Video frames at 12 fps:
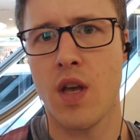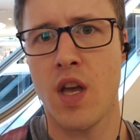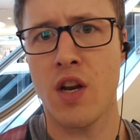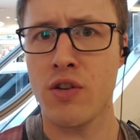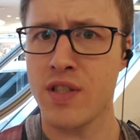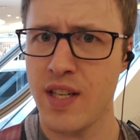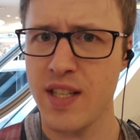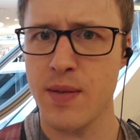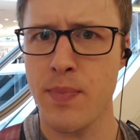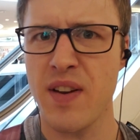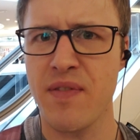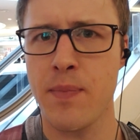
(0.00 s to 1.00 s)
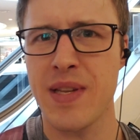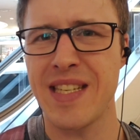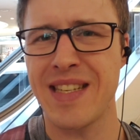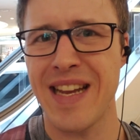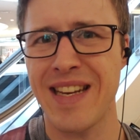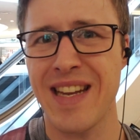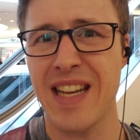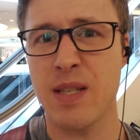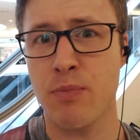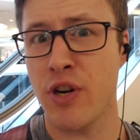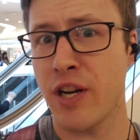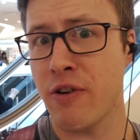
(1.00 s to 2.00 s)
It's a bit of a busy day today. It's
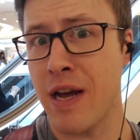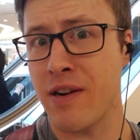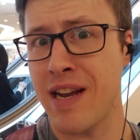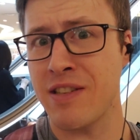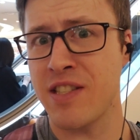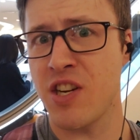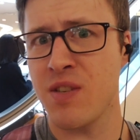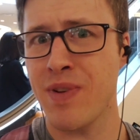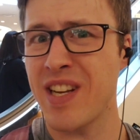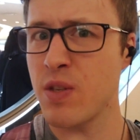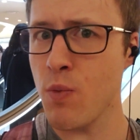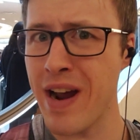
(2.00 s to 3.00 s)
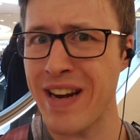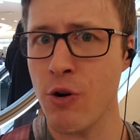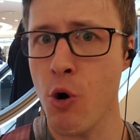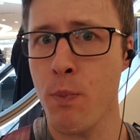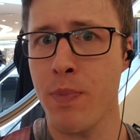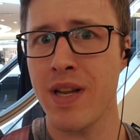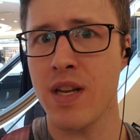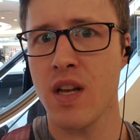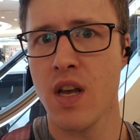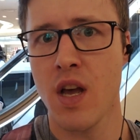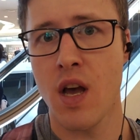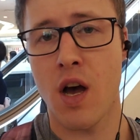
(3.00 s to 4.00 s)
pretty crowded downstairs, but it's wide and open.
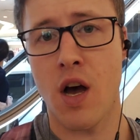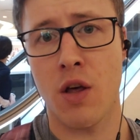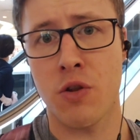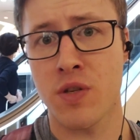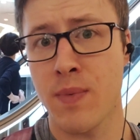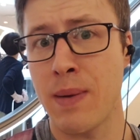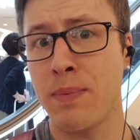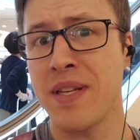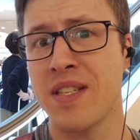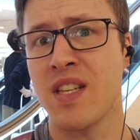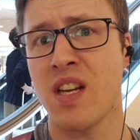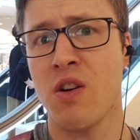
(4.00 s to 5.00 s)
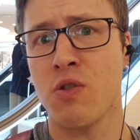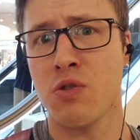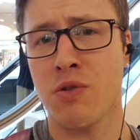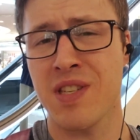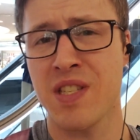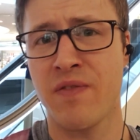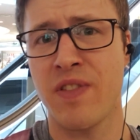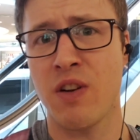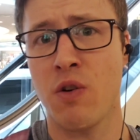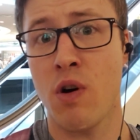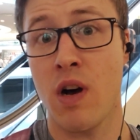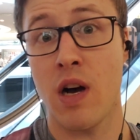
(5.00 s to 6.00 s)
There's many places to go, so it doesn't
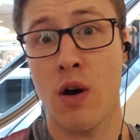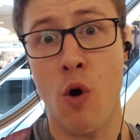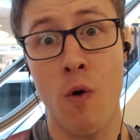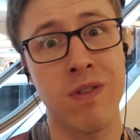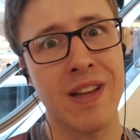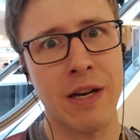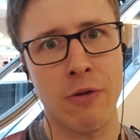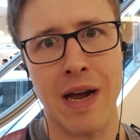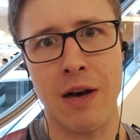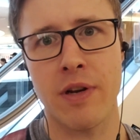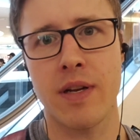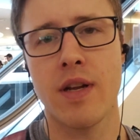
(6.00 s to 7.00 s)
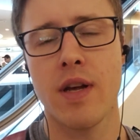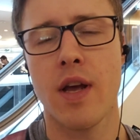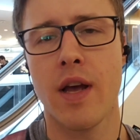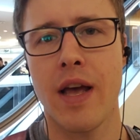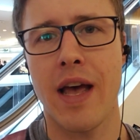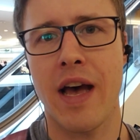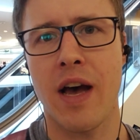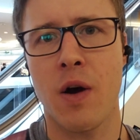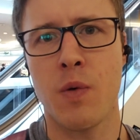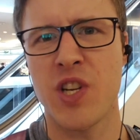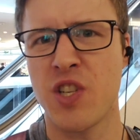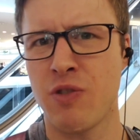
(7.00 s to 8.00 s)
feel overly crowded,
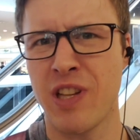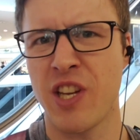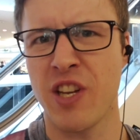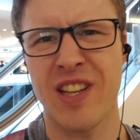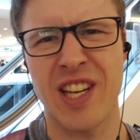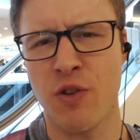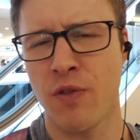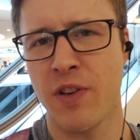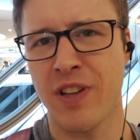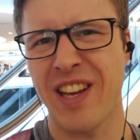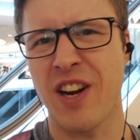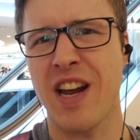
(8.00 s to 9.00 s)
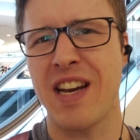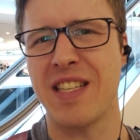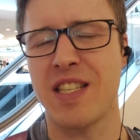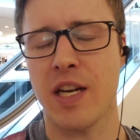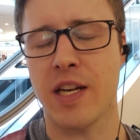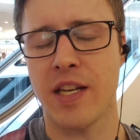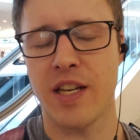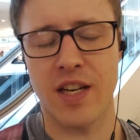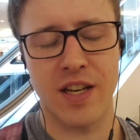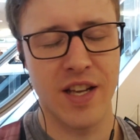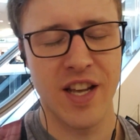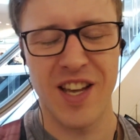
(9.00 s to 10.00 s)
which is really good. Like, you don't feel like you're kind of stuck in
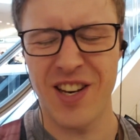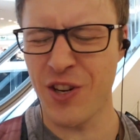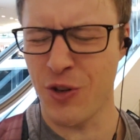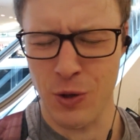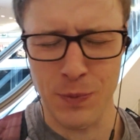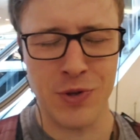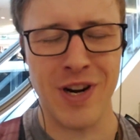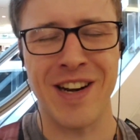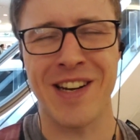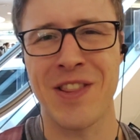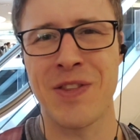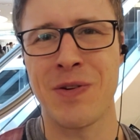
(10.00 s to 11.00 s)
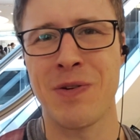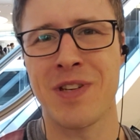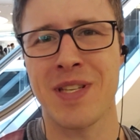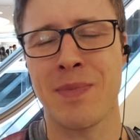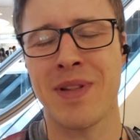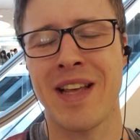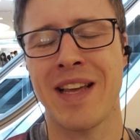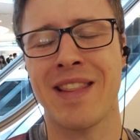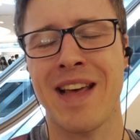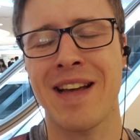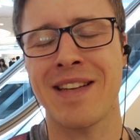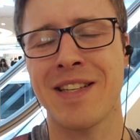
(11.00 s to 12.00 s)
a group trying to get through or something like
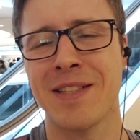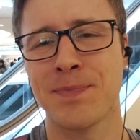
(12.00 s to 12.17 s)
that.